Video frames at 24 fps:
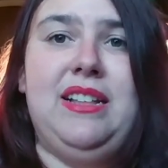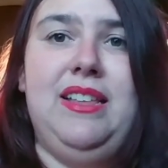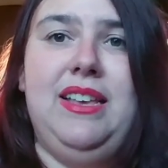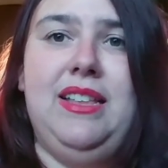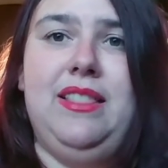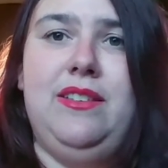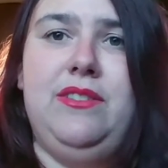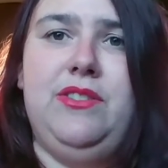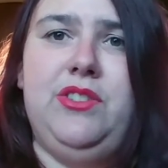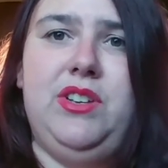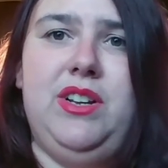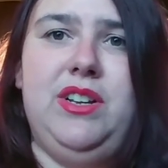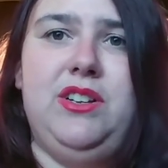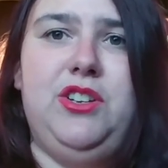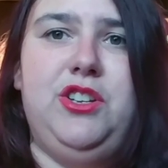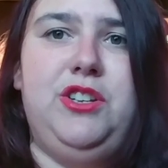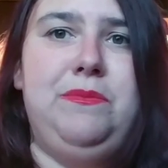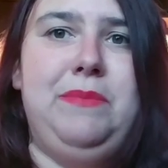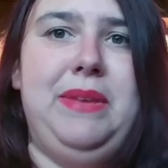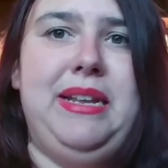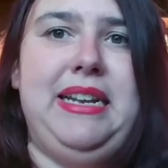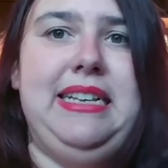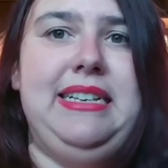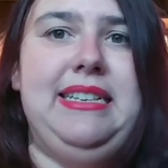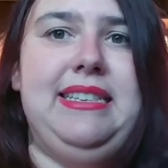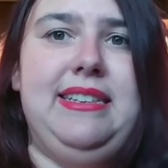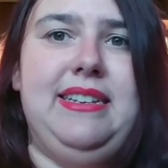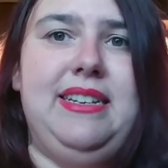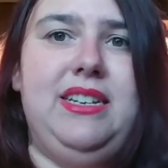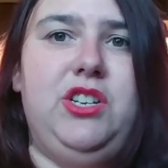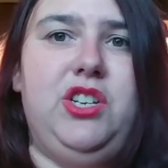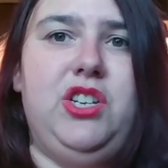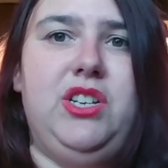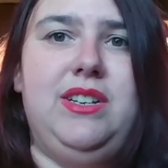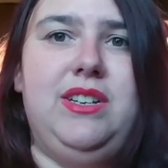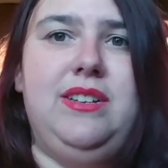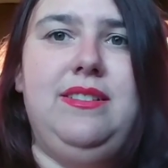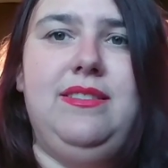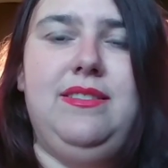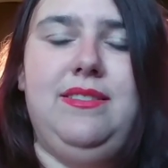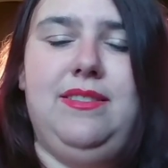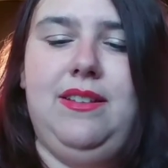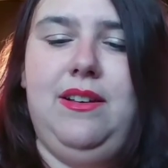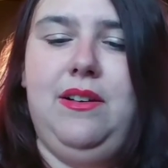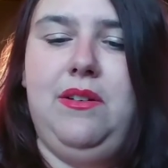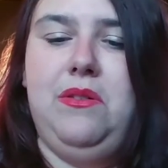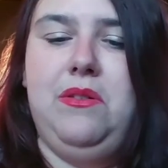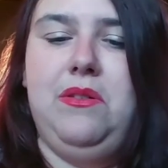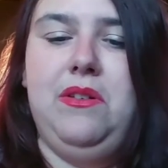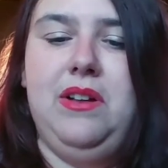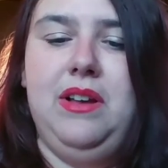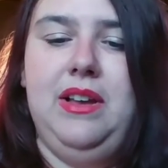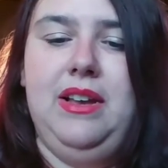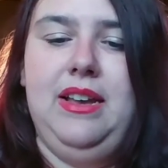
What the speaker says: like there's not too many stitches, so